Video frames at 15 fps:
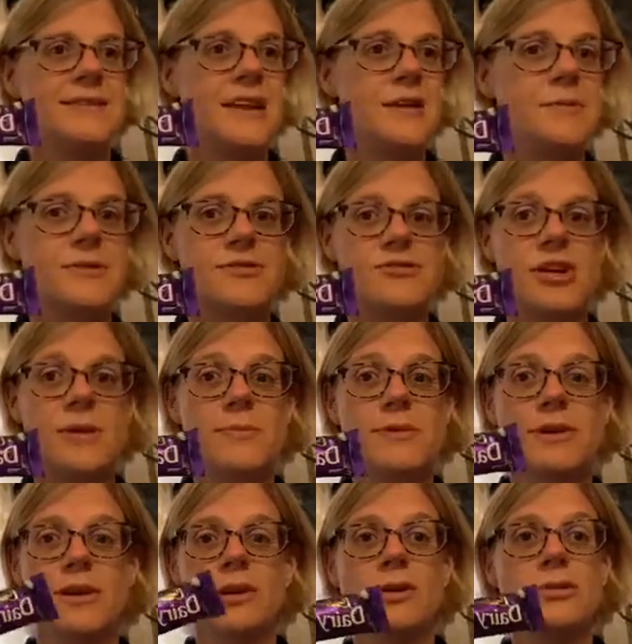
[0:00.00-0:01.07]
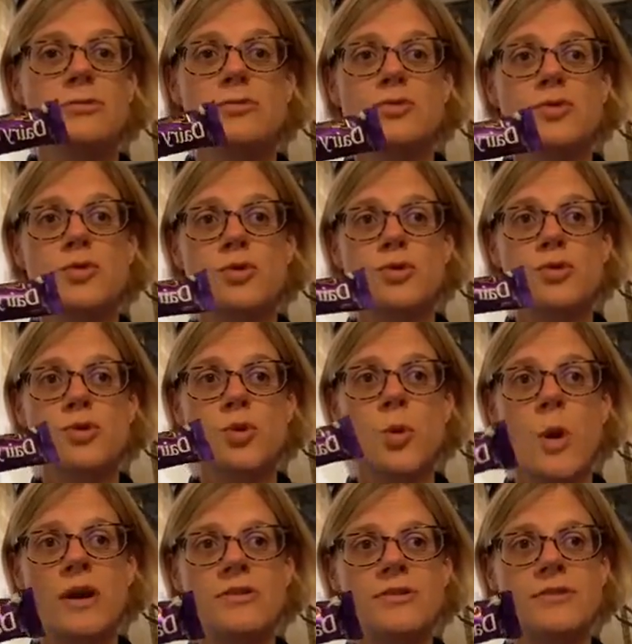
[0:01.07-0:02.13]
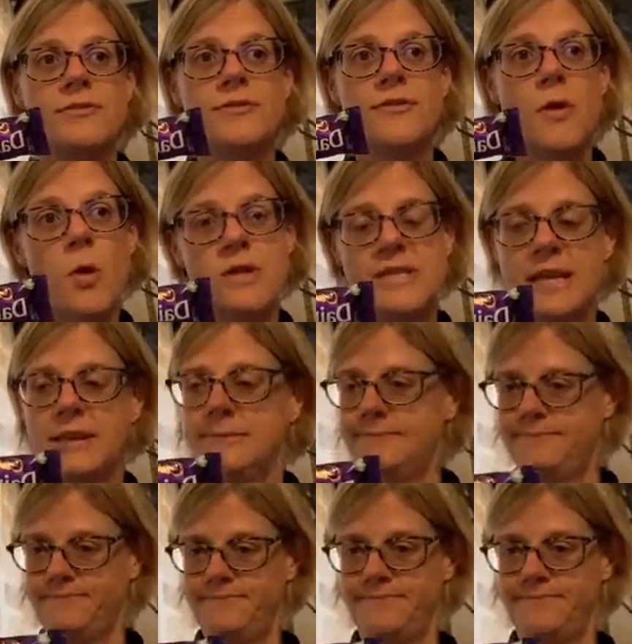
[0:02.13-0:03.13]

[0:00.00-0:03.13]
Dairy milk strip. 240